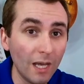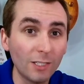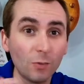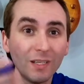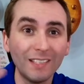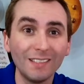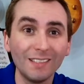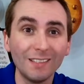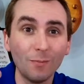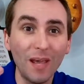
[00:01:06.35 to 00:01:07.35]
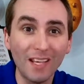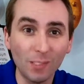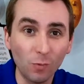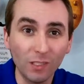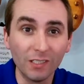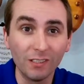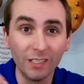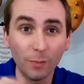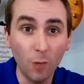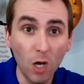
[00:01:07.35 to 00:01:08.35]
Actually, when I get past 1 to
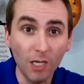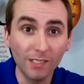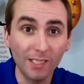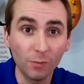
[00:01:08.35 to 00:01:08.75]
like pause,